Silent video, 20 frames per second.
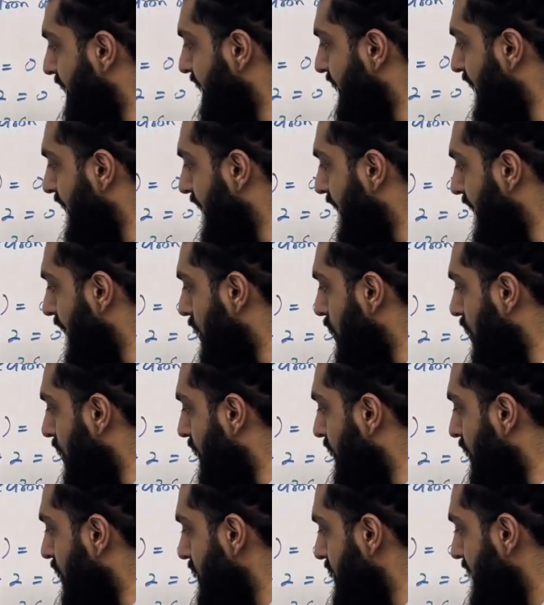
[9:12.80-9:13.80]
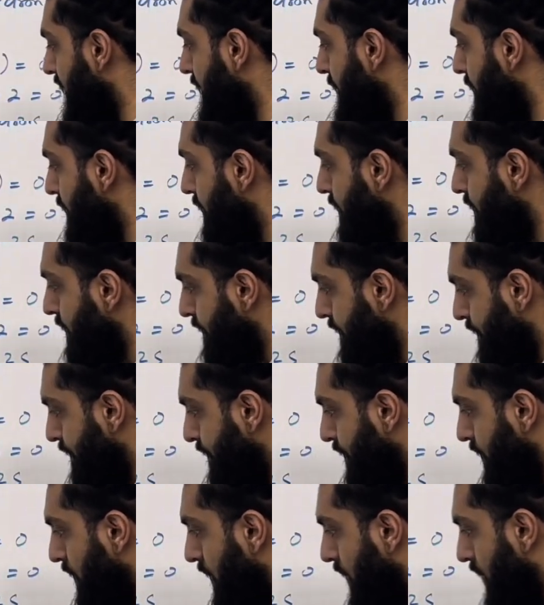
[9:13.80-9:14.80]
v equal 14.
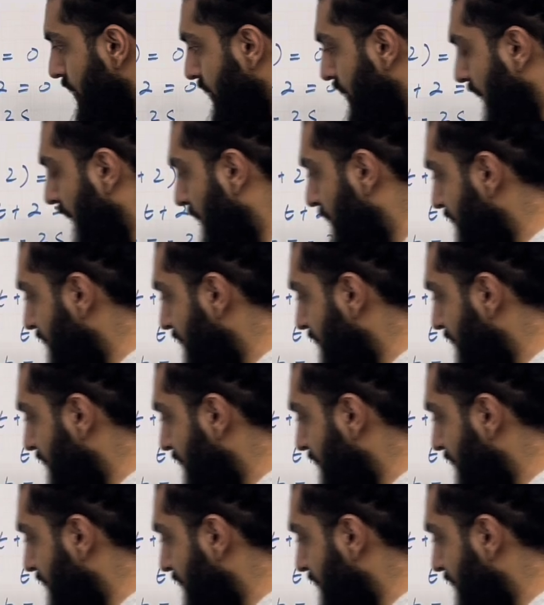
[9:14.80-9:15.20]
So here